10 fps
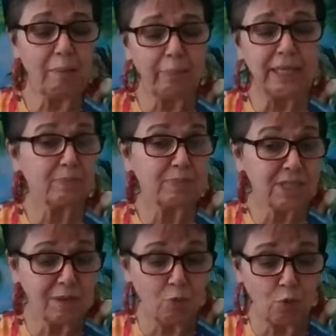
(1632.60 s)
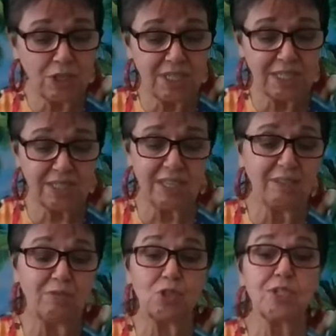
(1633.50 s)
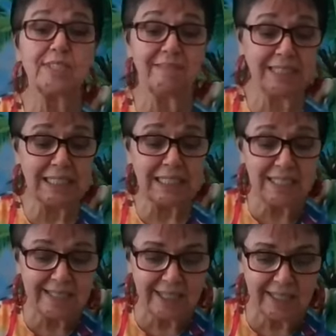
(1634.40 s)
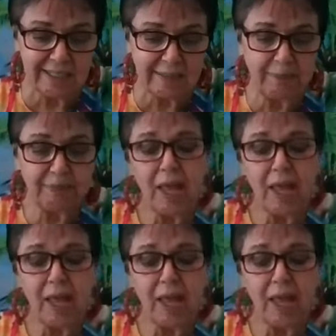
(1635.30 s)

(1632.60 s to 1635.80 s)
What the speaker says: But Psalm 116 verse 17 says,